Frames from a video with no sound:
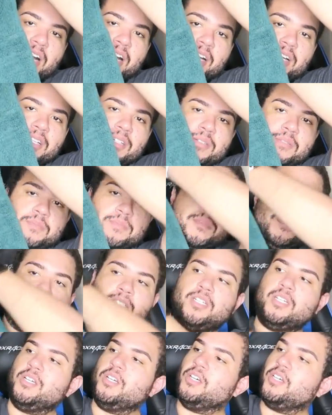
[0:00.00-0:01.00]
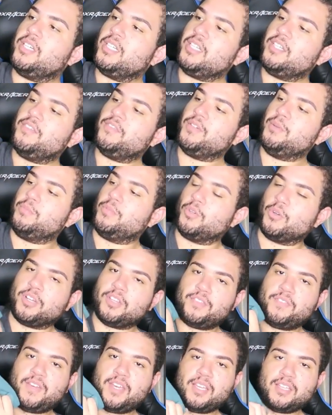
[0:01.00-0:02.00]
um, hoodie from
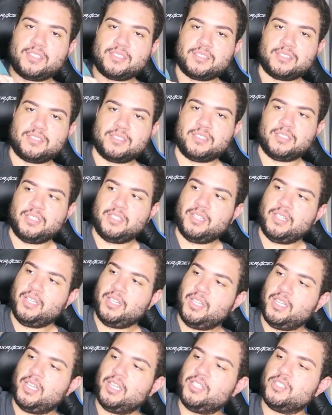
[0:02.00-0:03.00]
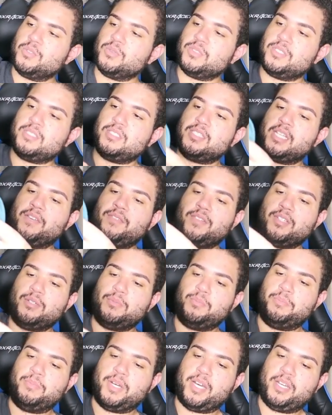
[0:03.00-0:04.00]
North Face, and this was
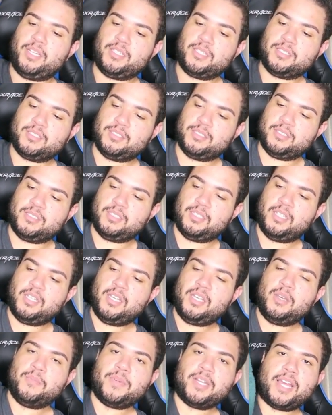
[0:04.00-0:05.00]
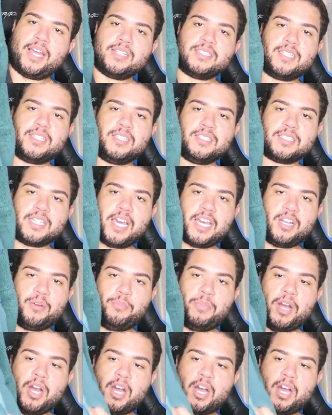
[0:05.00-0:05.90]
seventy bucks, but it has like this kind of